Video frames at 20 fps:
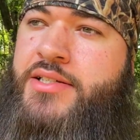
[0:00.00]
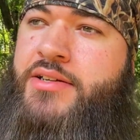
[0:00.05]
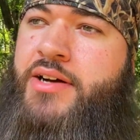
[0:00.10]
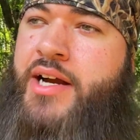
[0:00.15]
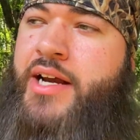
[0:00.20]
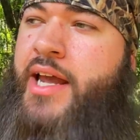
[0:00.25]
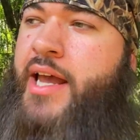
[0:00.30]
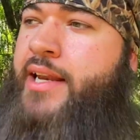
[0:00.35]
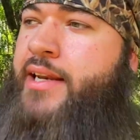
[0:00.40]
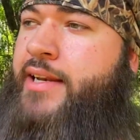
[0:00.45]

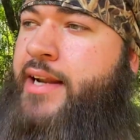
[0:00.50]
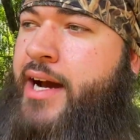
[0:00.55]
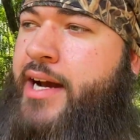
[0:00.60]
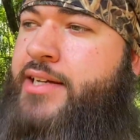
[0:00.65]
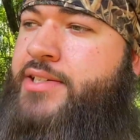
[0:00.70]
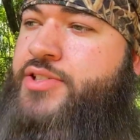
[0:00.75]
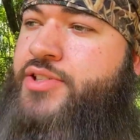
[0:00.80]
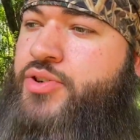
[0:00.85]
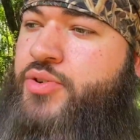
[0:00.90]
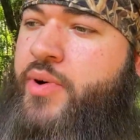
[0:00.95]
like a
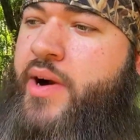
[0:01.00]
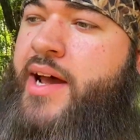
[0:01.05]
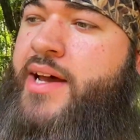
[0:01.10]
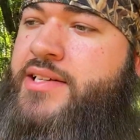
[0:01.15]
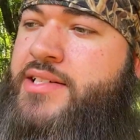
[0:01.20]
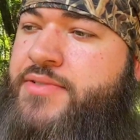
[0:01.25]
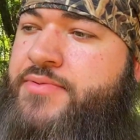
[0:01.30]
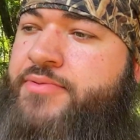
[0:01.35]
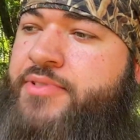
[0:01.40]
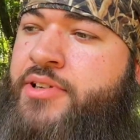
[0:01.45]
nice
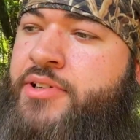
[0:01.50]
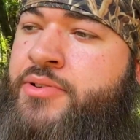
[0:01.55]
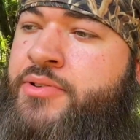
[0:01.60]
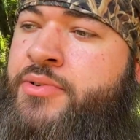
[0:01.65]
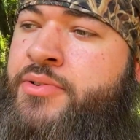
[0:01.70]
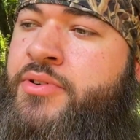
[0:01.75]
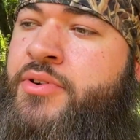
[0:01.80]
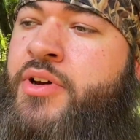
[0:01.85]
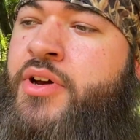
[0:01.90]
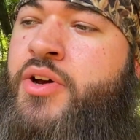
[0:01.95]
grass field,